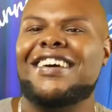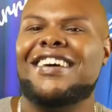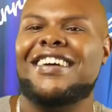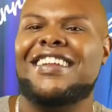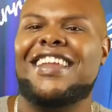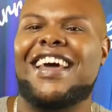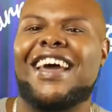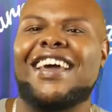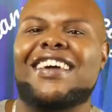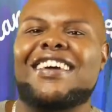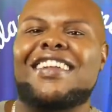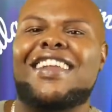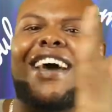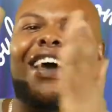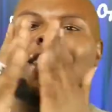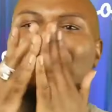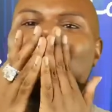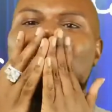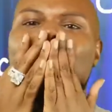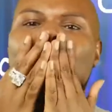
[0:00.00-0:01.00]
Good night, good
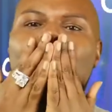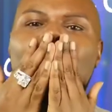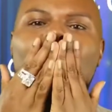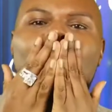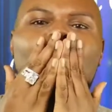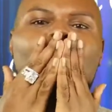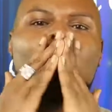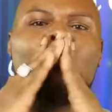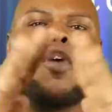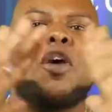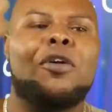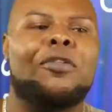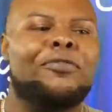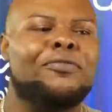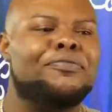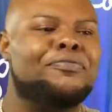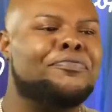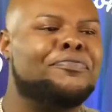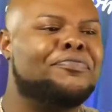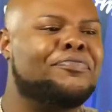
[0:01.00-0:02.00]
night.
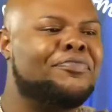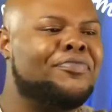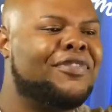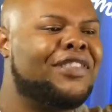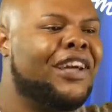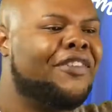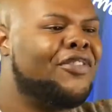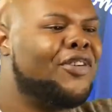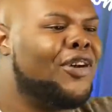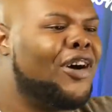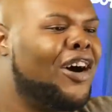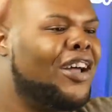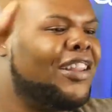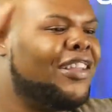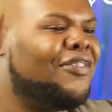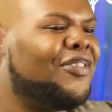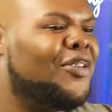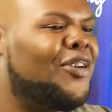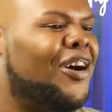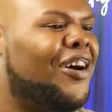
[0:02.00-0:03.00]
Love you all,
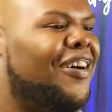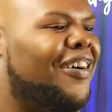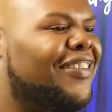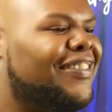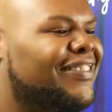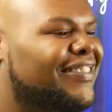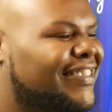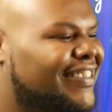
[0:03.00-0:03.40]
love you all.